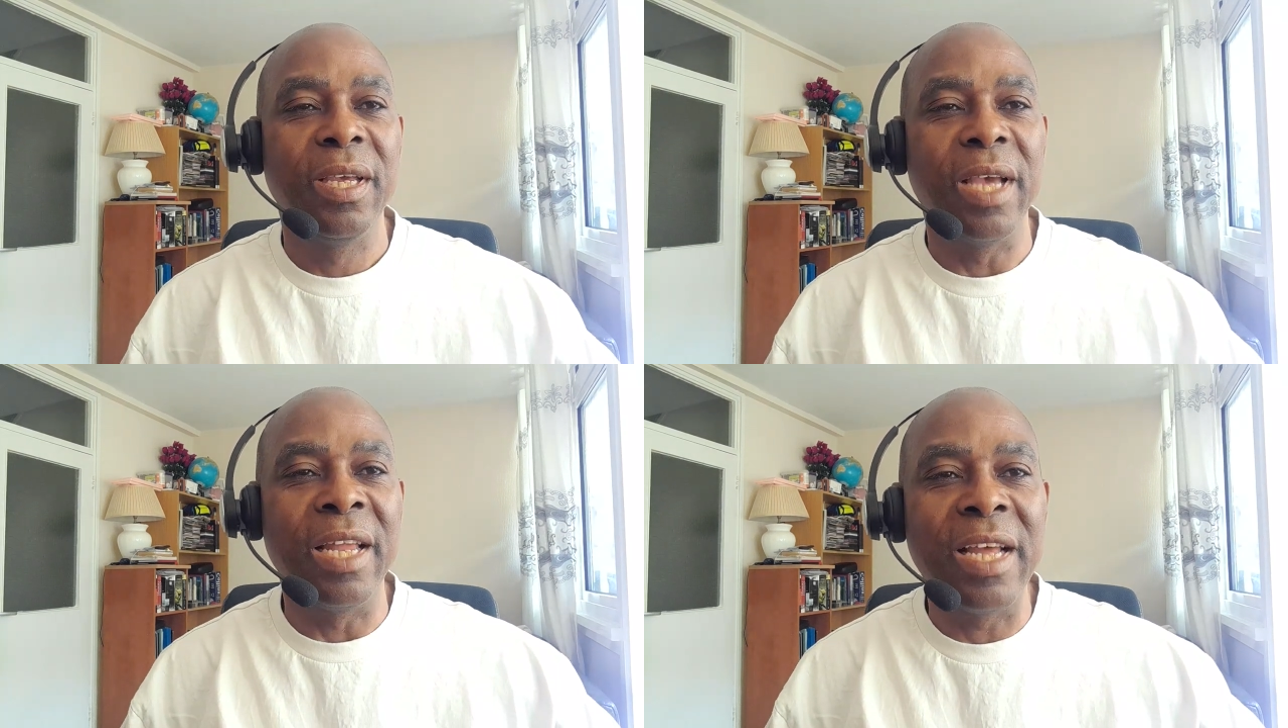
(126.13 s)

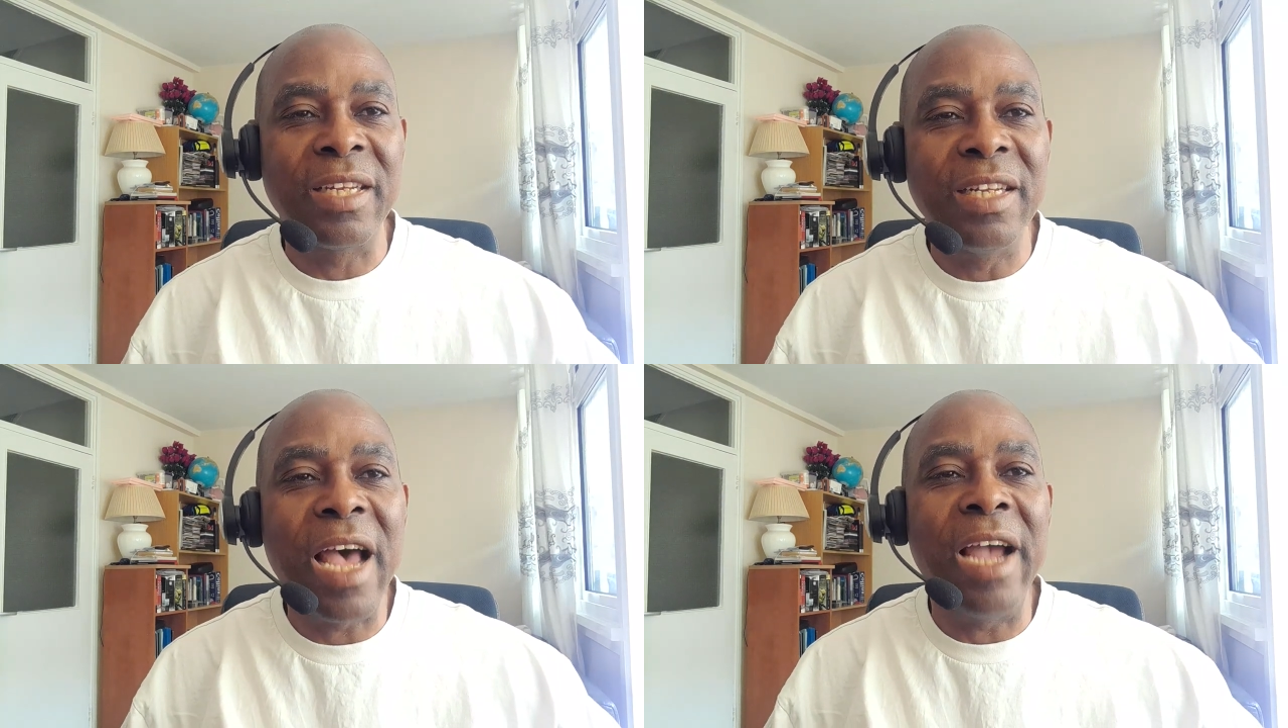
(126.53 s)
And at
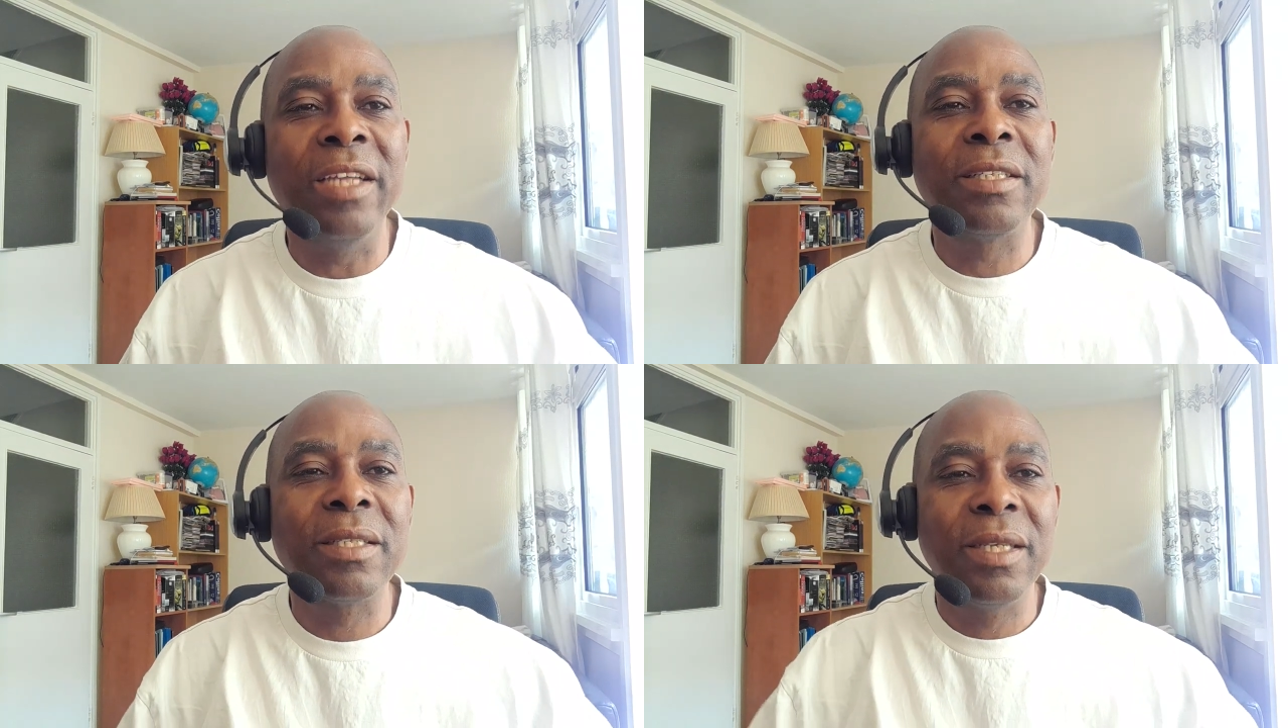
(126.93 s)

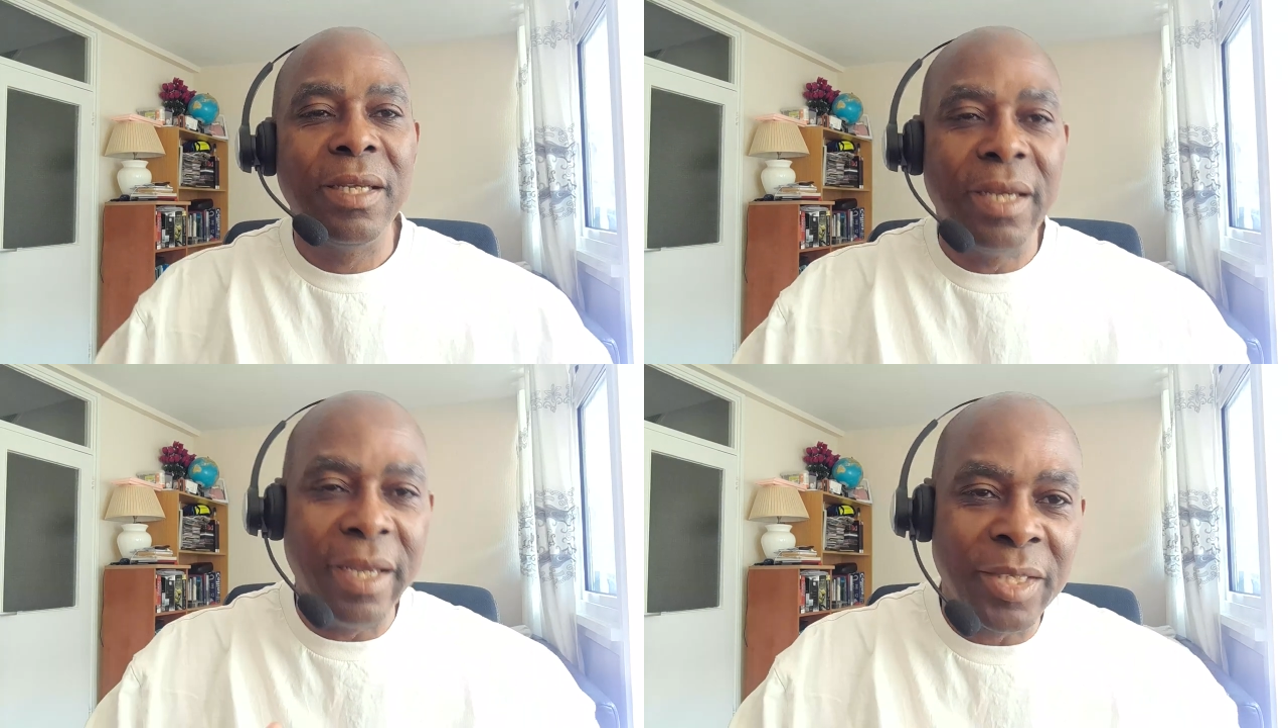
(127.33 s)
night,
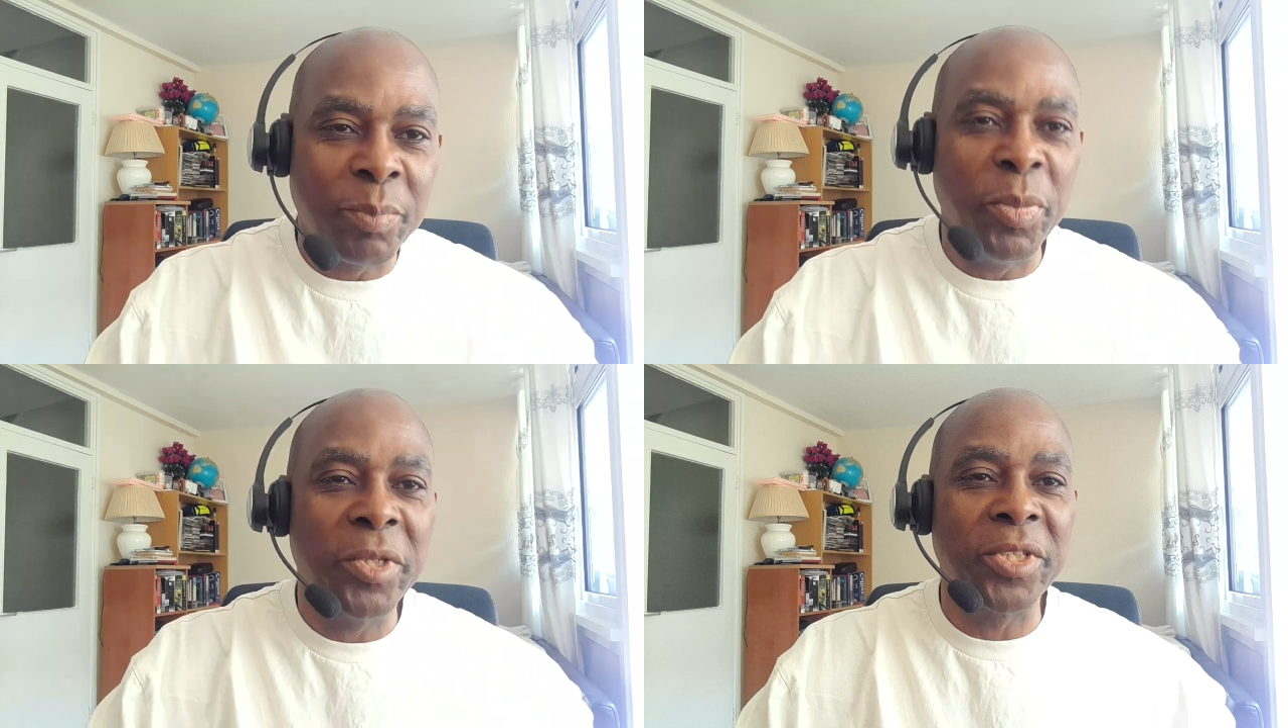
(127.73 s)
he's
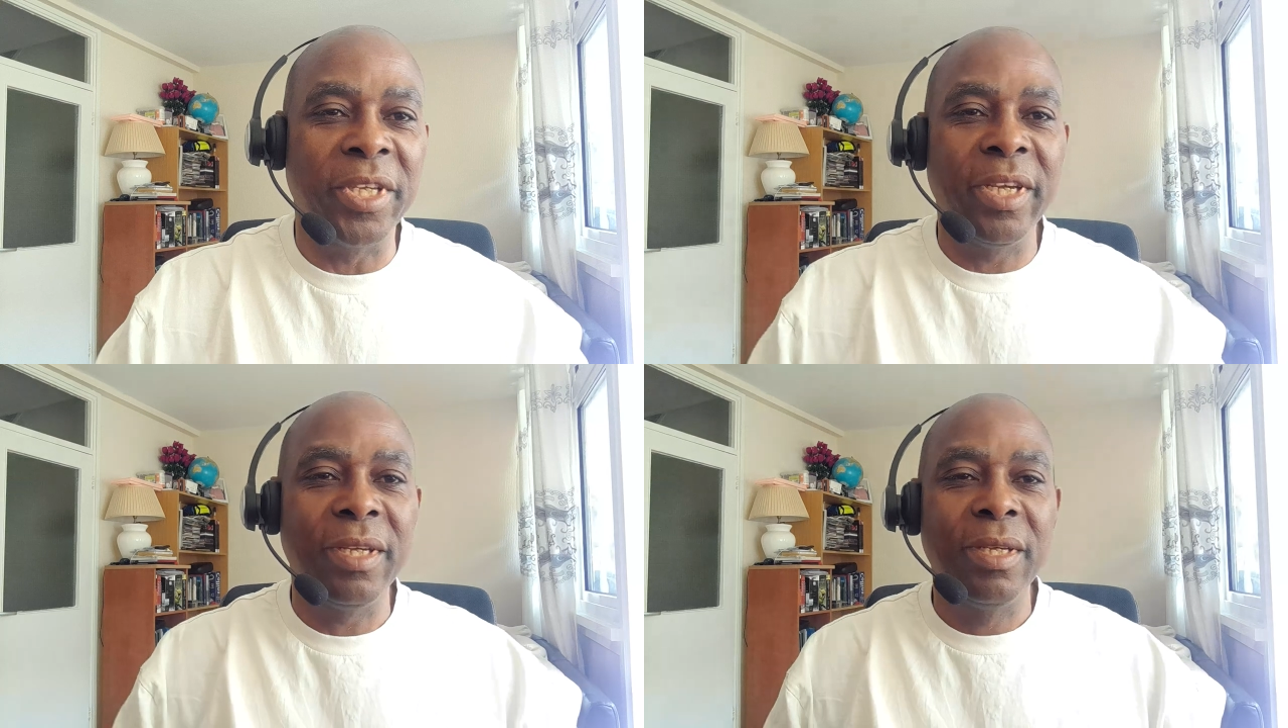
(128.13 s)
busy